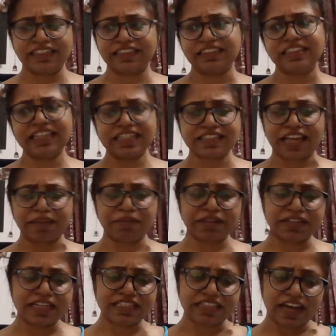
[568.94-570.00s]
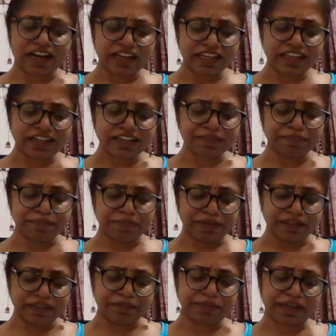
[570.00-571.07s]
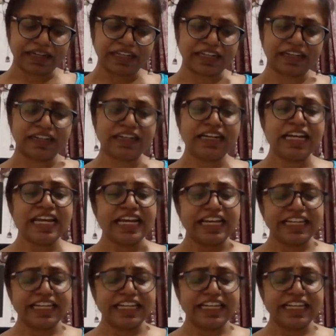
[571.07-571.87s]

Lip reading: these, I mean, Zahir, Brada,